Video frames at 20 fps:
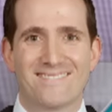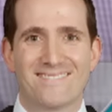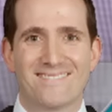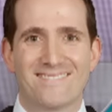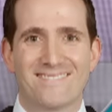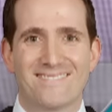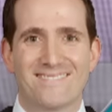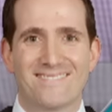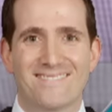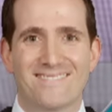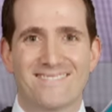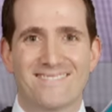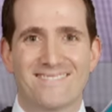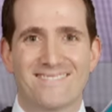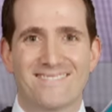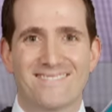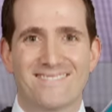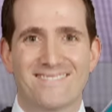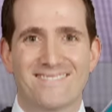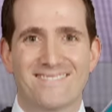
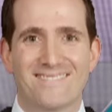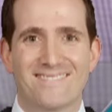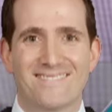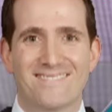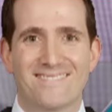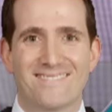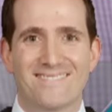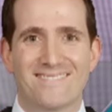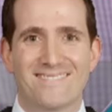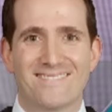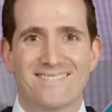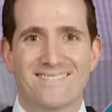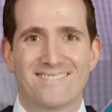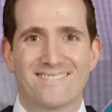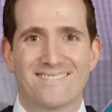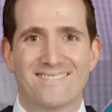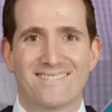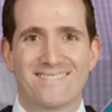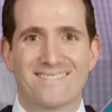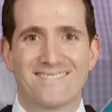
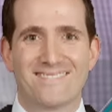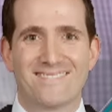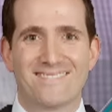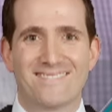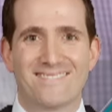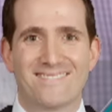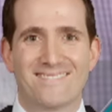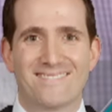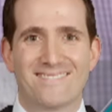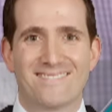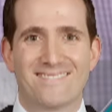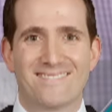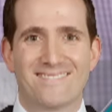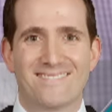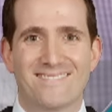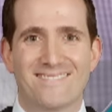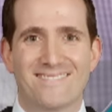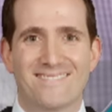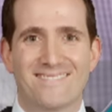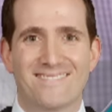
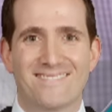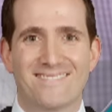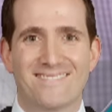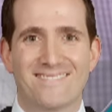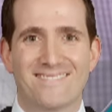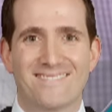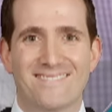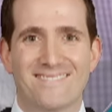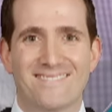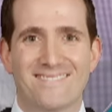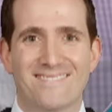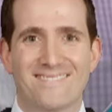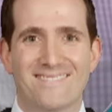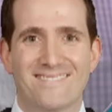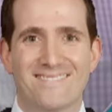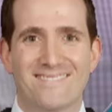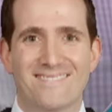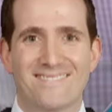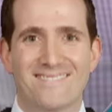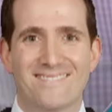
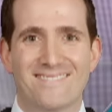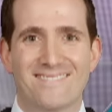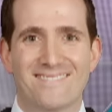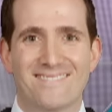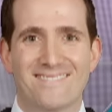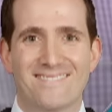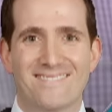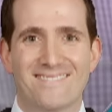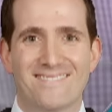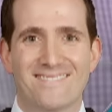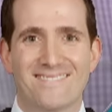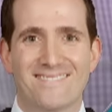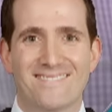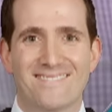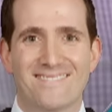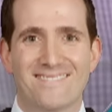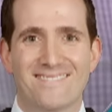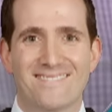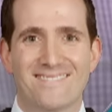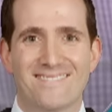
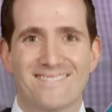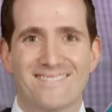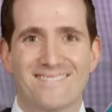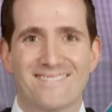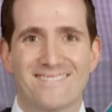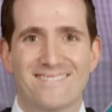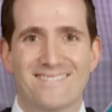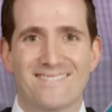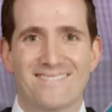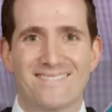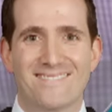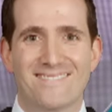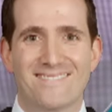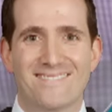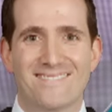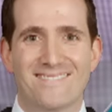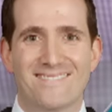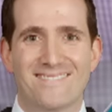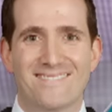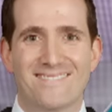
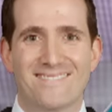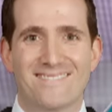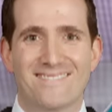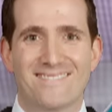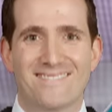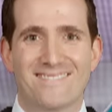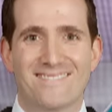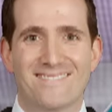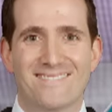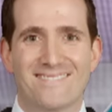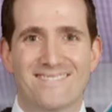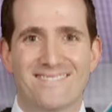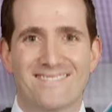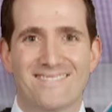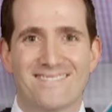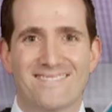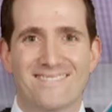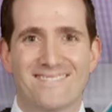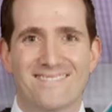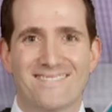
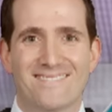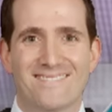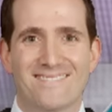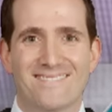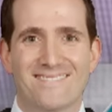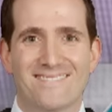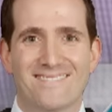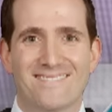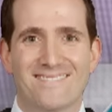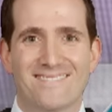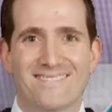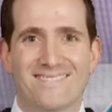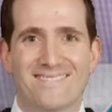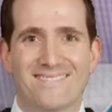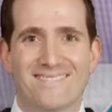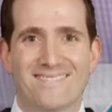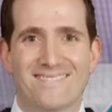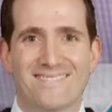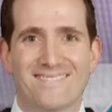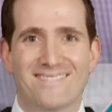[no speech]